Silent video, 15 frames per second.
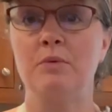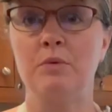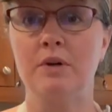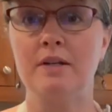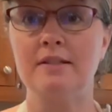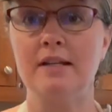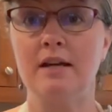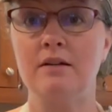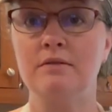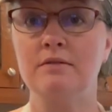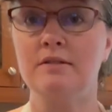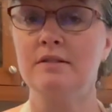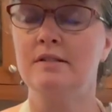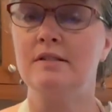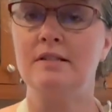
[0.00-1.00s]
works out,
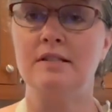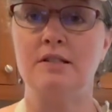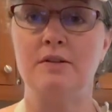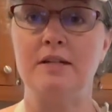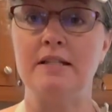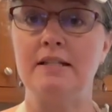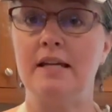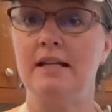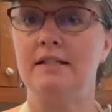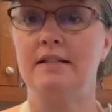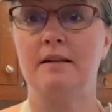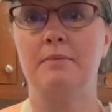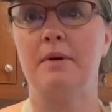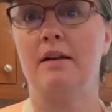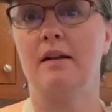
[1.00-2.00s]
so he takes
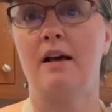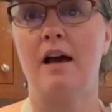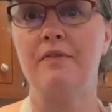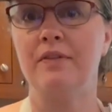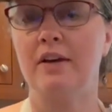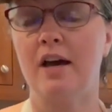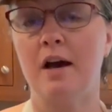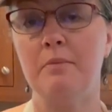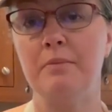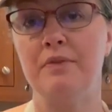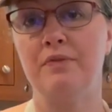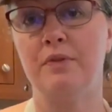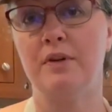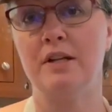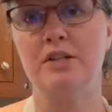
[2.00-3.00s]
about a half a cup
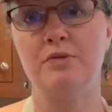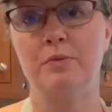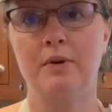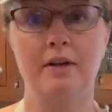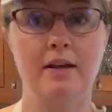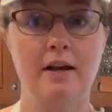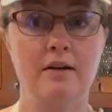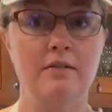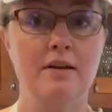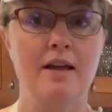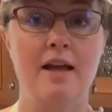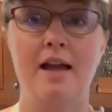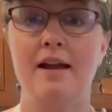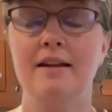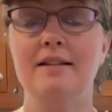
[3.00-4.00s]
before each workout,
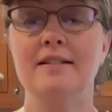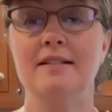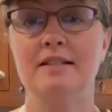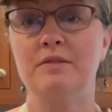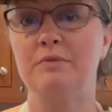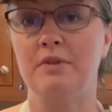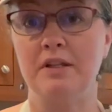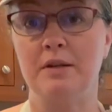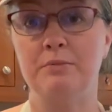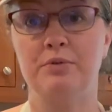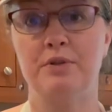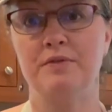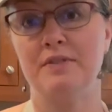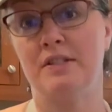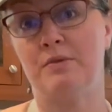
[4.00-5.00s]
and he says it really
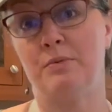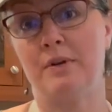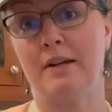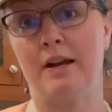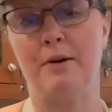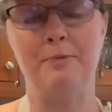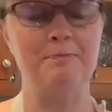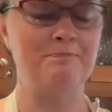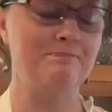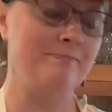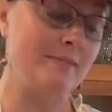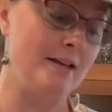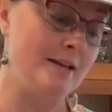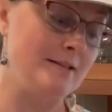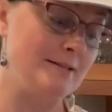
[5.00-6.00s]
improves his workout.
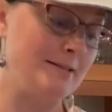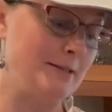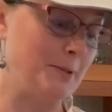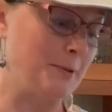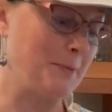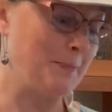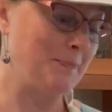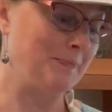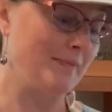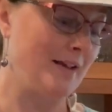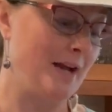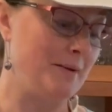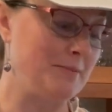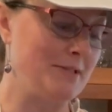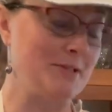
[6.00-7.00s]
So
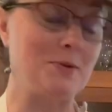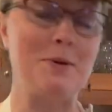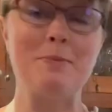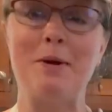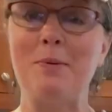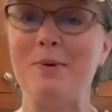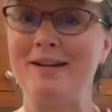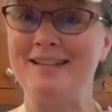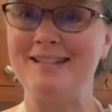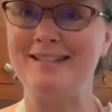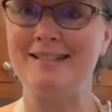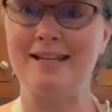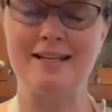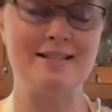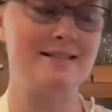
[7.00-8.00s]
I'm just going by what he
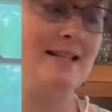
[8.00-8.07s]
says.